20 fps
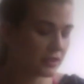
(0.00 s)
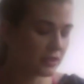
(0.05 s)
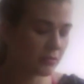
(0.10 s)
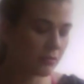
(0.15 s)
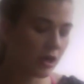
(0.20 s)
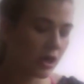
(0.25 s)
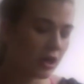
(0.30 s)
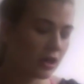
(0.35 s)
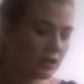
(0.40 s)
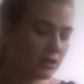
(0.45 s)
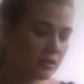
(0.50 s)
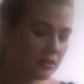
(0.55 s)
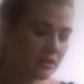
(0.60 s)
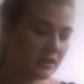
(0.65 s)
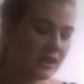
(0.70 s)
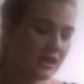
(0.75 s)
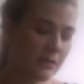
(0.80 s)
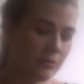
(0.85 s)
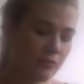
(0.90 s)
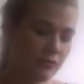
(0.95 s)
them on, they
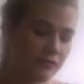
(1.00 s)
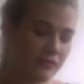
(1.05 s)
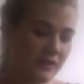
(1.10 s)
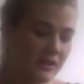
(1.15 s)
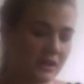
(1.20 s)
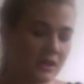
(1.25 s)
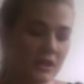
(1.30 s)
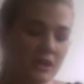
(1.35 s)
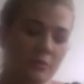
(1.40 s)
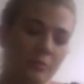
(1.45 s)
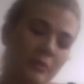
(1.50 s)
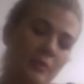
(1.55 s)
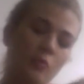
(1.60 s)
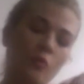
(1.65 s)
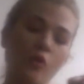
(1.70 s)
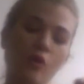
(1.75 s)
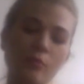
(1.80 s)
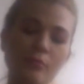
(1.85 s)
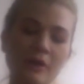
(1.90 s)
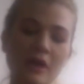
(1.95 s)
keep your feet a little bit
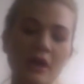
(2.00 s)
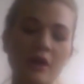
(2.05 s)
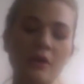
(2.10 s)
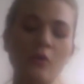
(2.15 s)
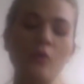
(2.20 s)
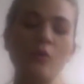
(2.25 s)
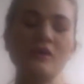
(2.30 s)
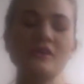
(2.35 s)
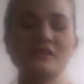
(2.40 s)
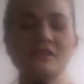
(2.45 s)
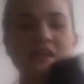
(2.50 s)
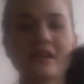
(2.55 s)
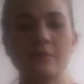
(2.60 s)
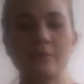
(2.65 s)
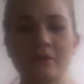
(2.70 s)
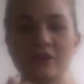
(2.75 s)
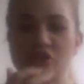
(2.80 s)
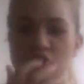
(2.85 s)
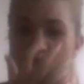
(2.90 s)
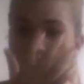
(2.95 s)
warmer. Always
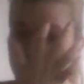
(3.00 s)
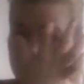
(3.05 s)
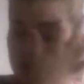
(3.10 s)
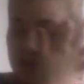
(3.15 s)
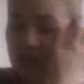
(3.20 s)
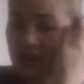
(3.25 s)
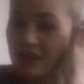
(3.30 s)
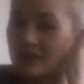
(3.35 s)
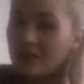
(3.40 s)
make sure that you get